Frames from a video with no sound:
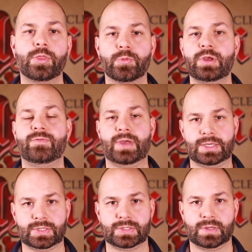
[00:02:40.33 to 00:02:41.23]
3
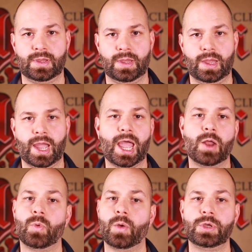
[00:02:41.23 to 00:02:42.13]
phases,
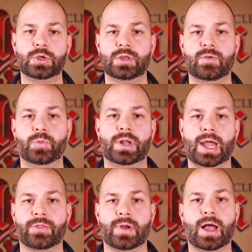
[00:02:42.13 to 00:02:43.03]
and while we could have put
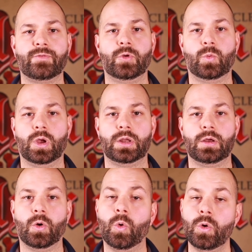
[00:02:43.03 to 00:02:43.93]
either Alpha 1
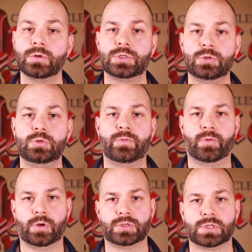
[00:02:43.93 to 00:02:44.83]
or 2
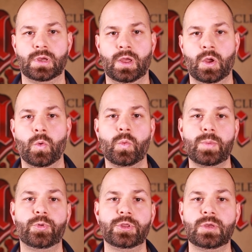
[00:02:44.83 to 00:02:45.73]
first, we
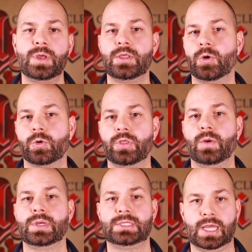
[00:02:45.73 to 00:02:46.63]
put them in the order
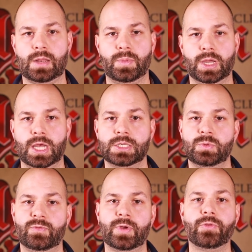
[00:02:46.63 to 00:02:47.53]
that we did because
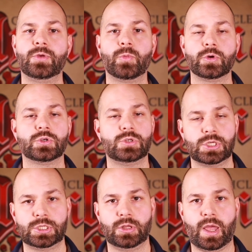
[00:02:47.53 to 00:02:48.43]
we felt the more
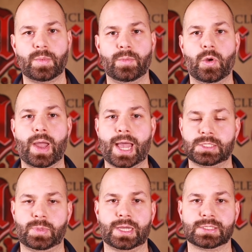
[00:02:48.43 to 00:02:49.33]
traditional MMO
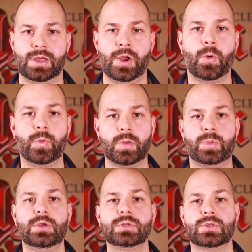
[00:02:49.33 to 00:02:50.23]
aspects would
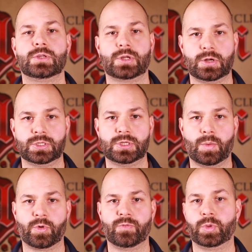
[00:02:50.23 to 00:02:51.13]
appeal to the largest
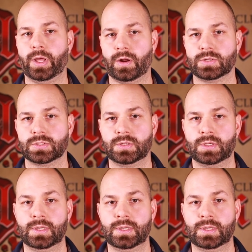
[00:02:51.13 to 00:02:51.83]
number of players,